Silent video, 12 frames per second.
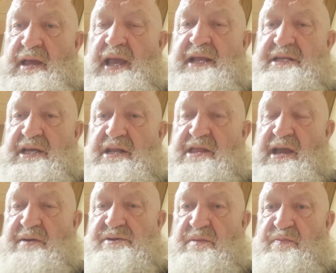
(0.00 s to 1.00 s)

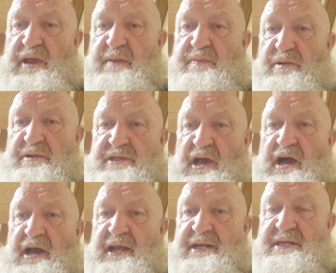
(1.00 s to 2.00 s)
18,000 people
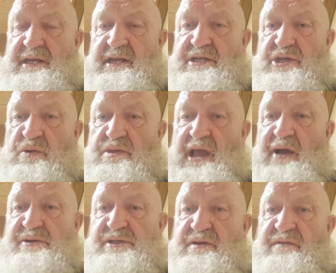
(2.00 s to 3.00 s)
died in
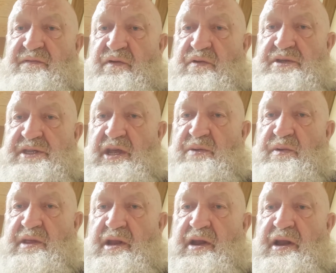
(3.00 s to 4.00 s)
2014
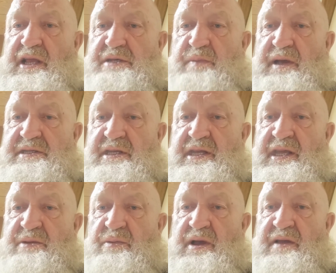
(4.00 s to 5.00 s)
with an unexpected
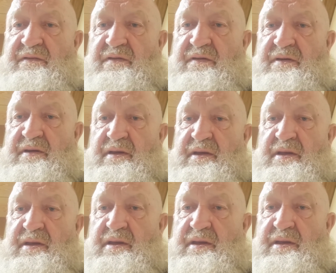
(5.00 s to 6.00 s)
heat wave.
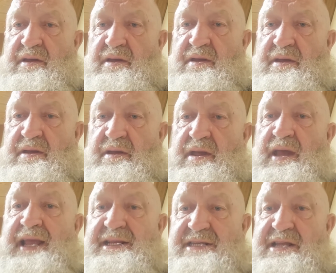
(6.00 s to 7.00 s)

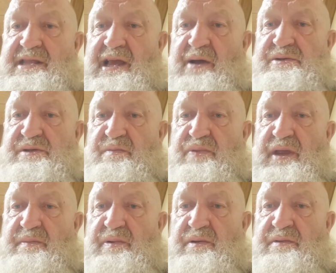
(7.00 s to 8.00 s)
18,000
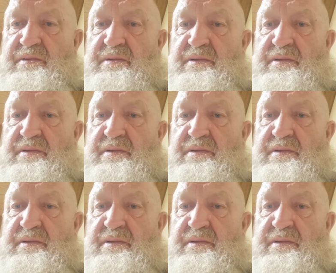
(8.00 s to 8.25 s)
people.